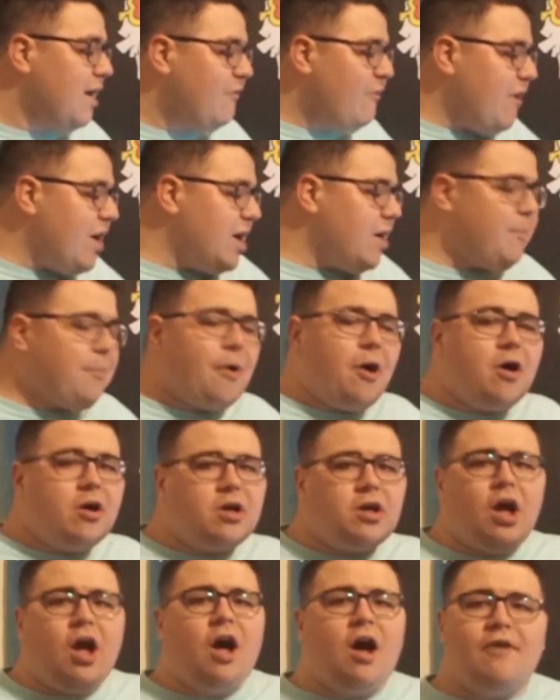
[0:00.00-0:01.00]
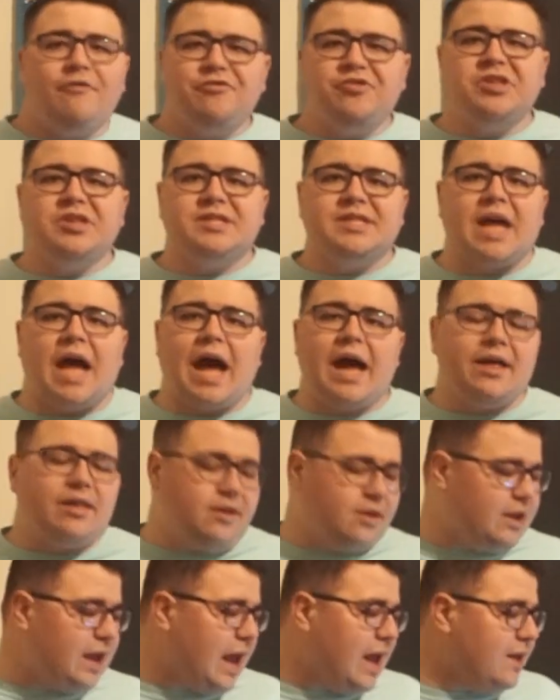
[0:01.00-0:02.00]
Vegapunk off this
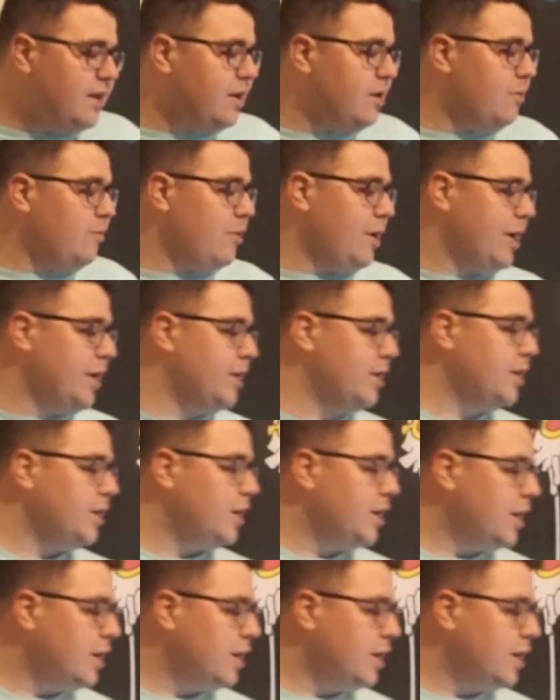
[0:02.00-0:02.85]
island anyway?